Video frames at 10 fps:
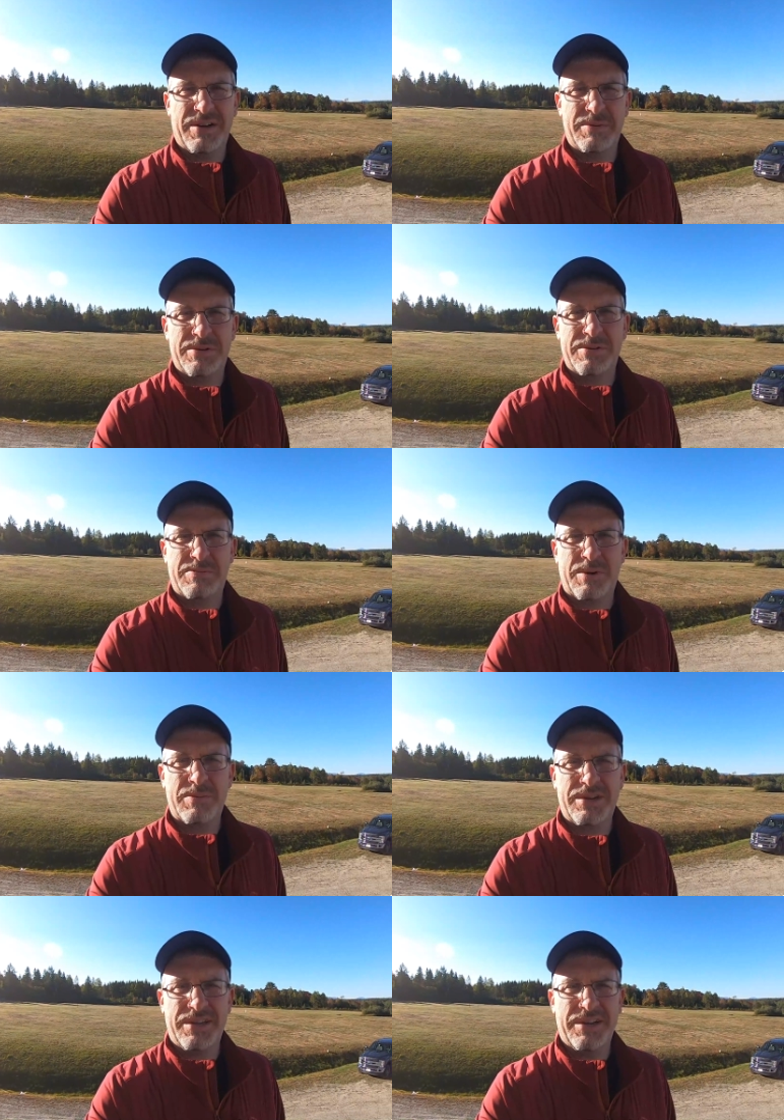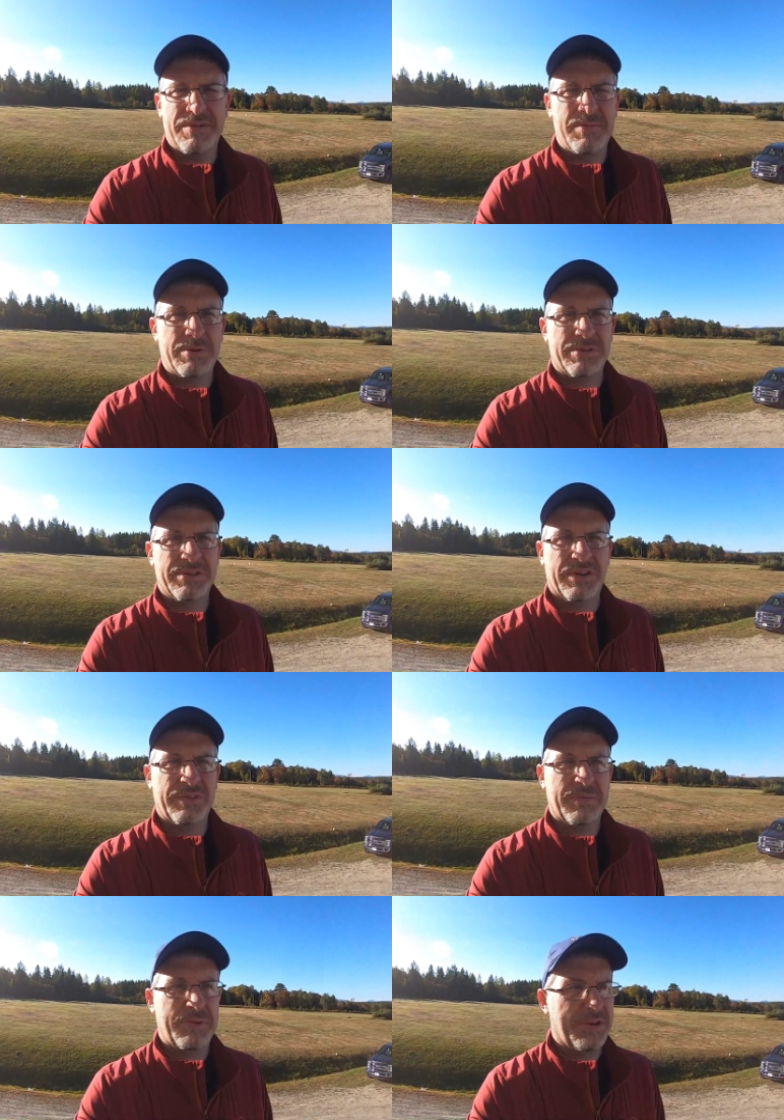I'm sure there's probably deer and moose and stuff
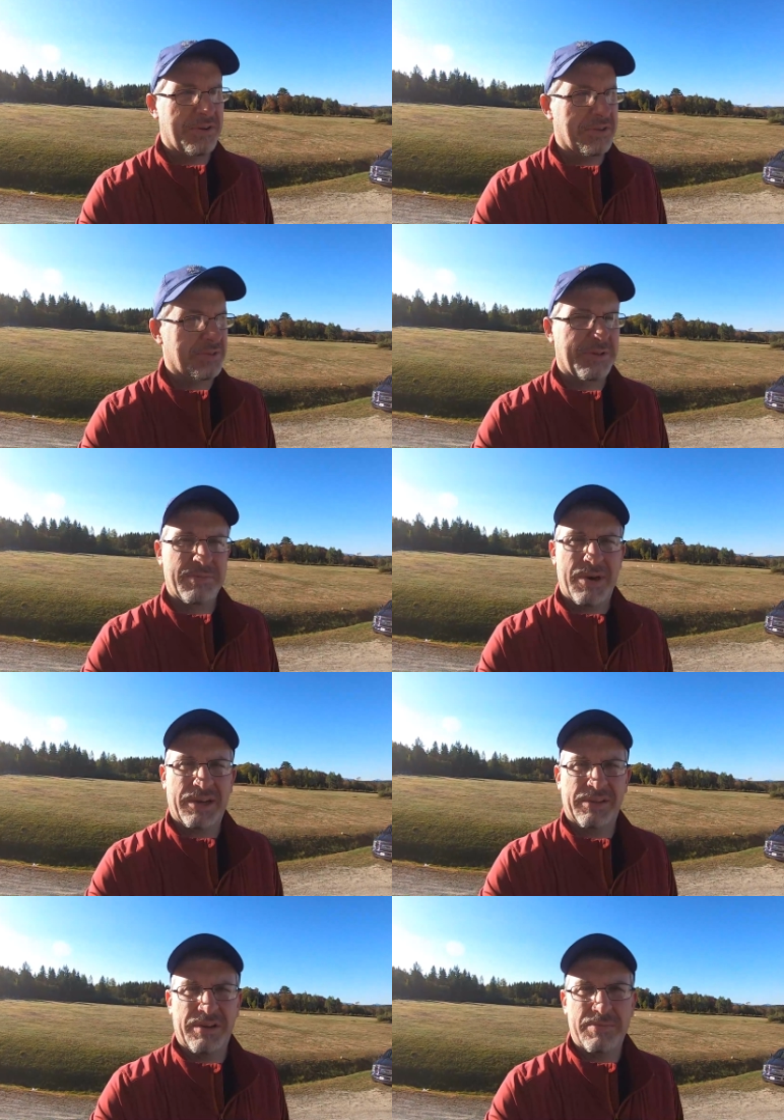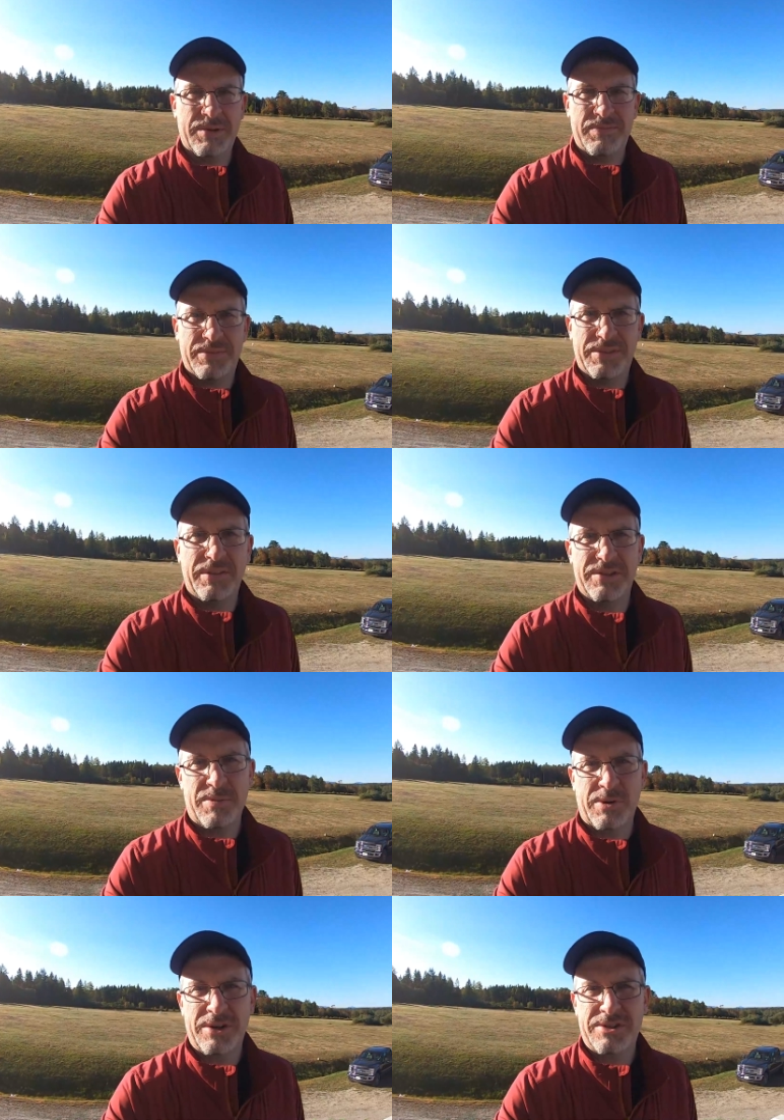that appear also on the back lawn, but none this
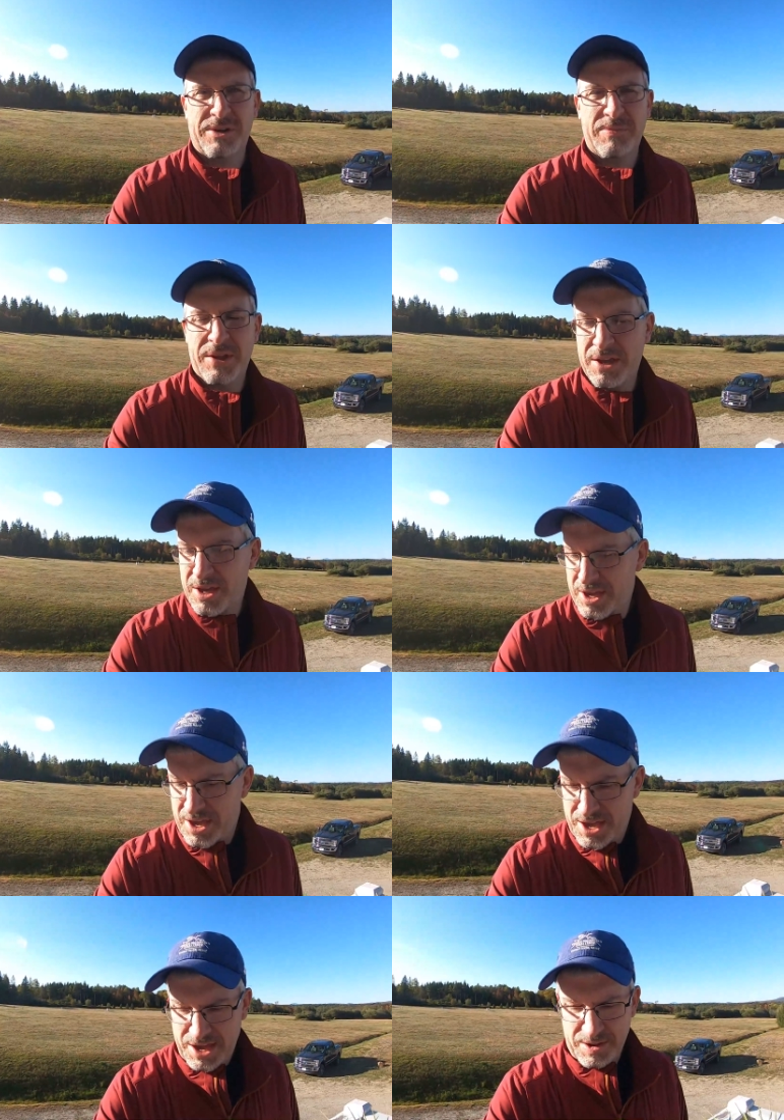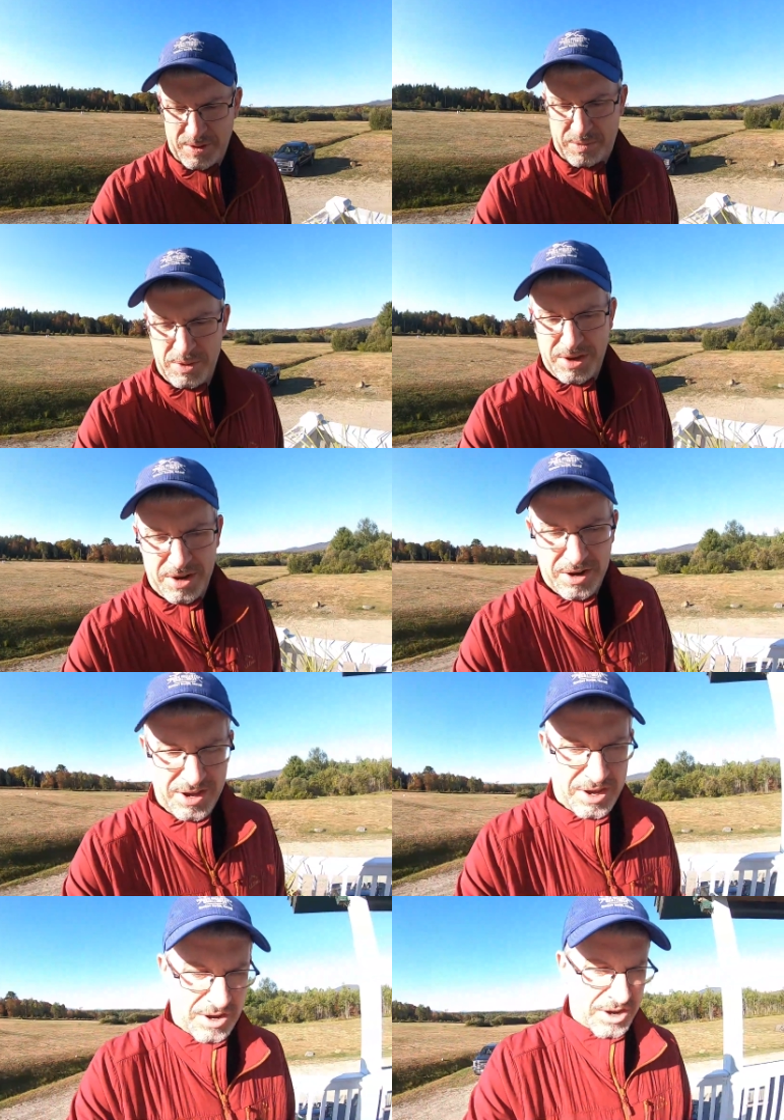morning. So anyway, we
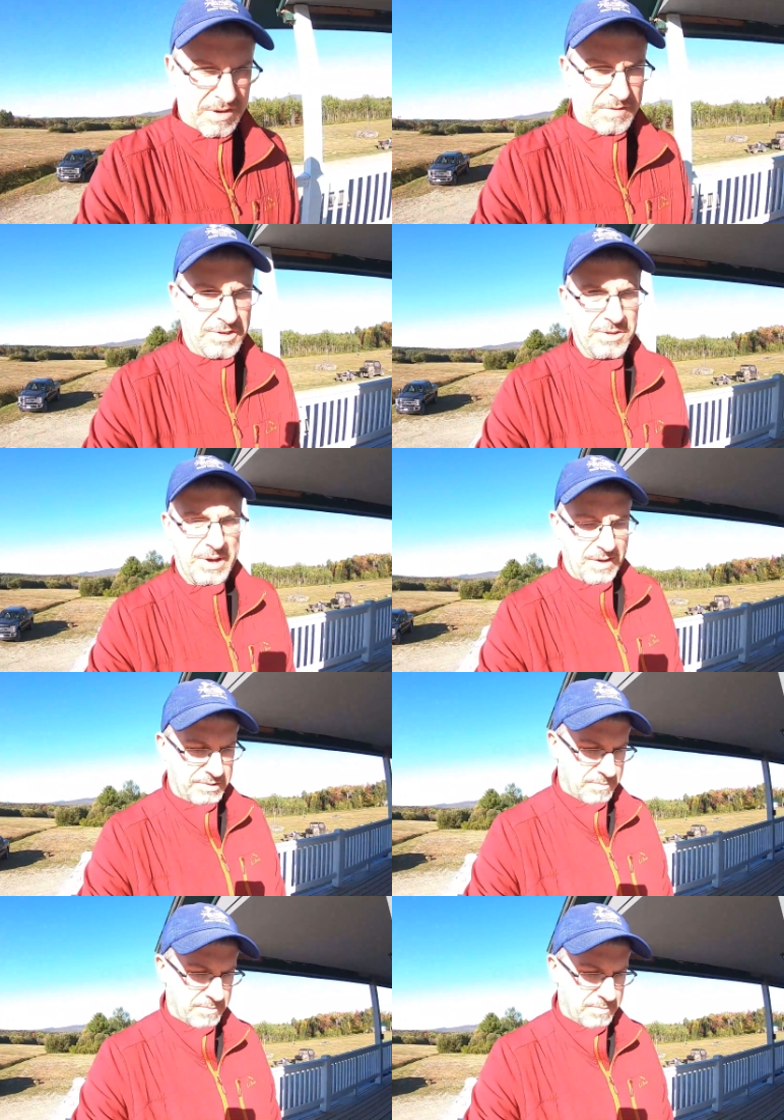are off to have